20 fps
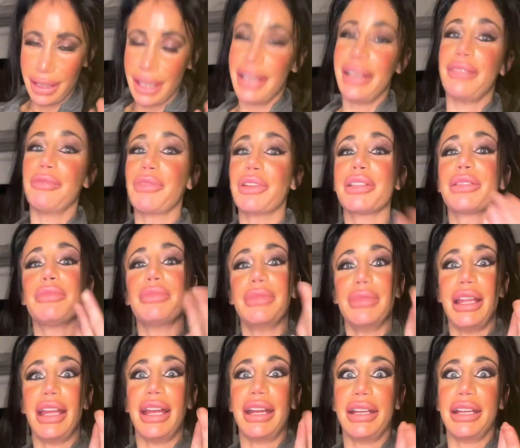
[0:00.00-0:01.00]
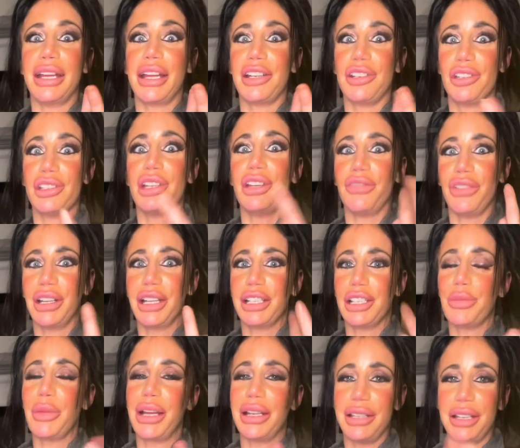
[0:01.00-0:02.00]
And with ADHD, if it gets
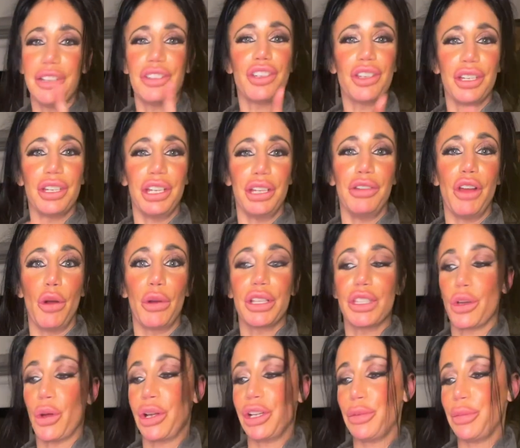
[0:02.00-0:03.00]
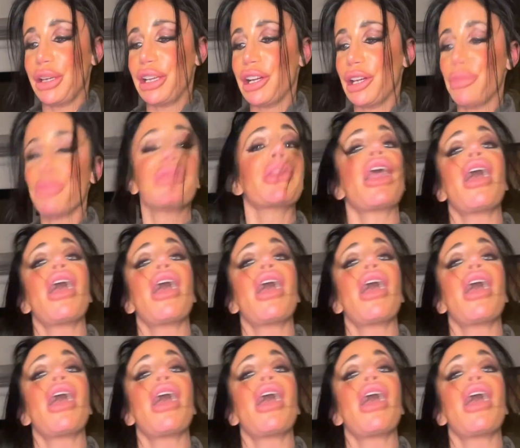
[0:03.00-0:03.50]
my attention, you know it's going to be good.